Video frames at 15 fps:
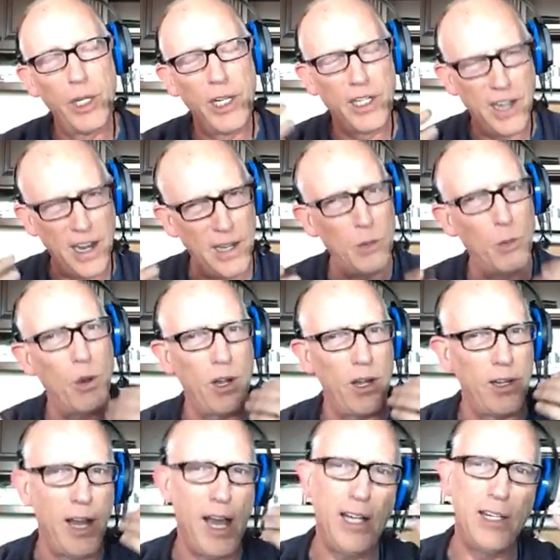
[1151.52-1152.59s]
but he kind of
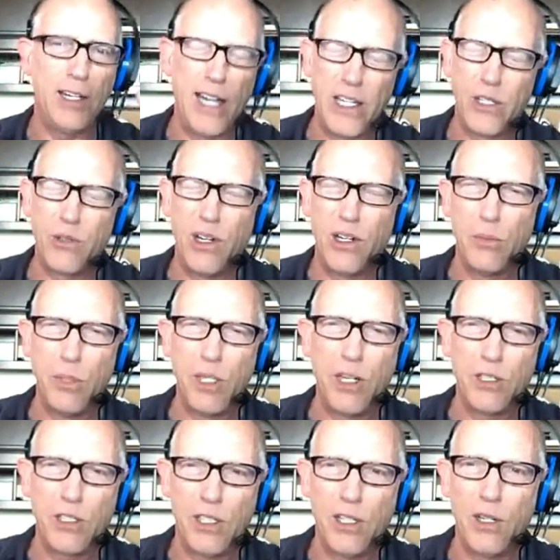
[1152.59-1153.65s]
wanted not to answer it
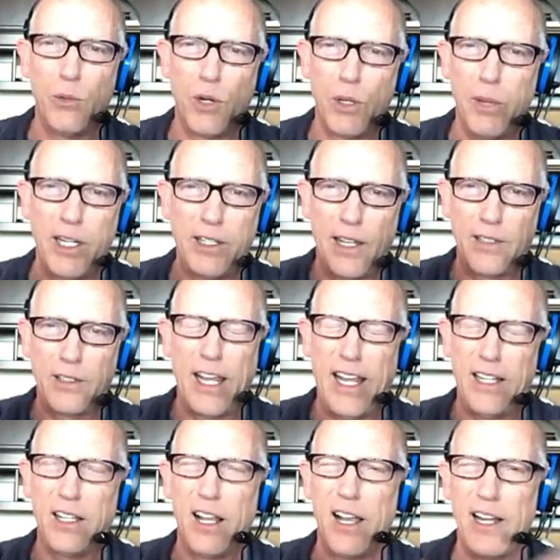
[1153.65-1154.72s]
because he didn't want to make that the
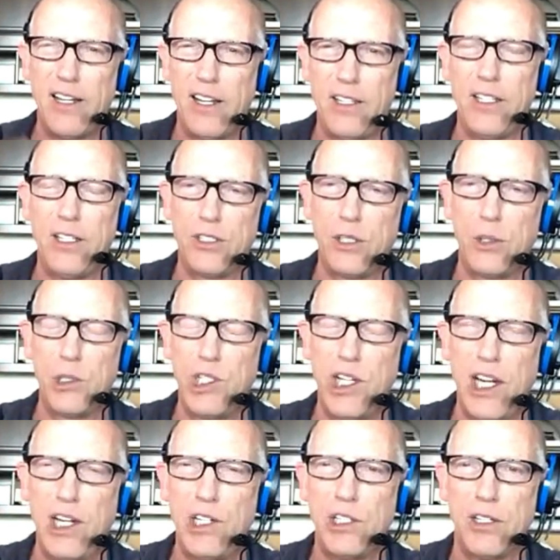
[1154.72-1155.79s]
headline in the
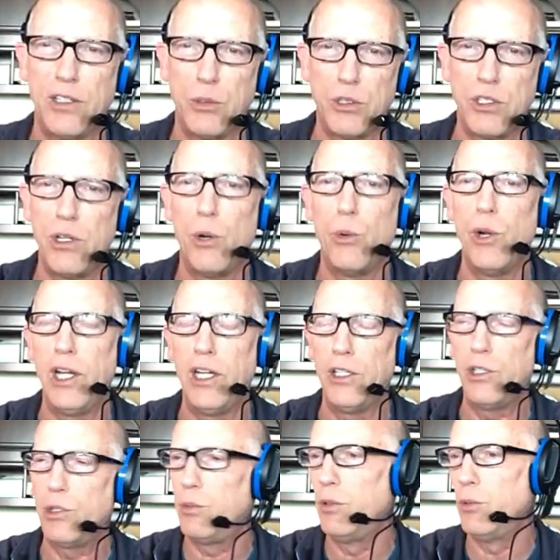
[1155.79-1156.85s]
association. There was no
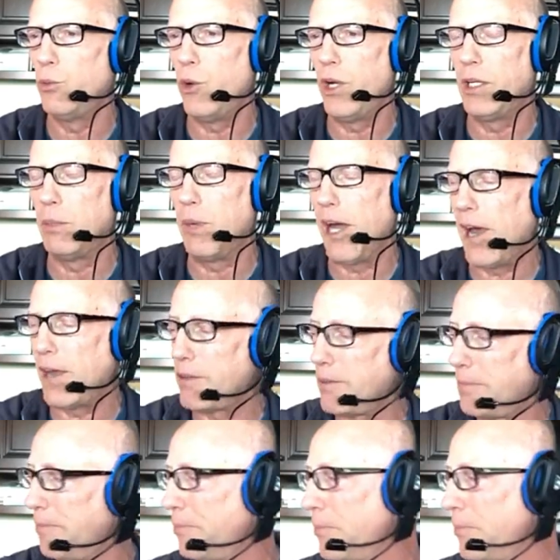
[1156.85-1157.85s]
winning winning path.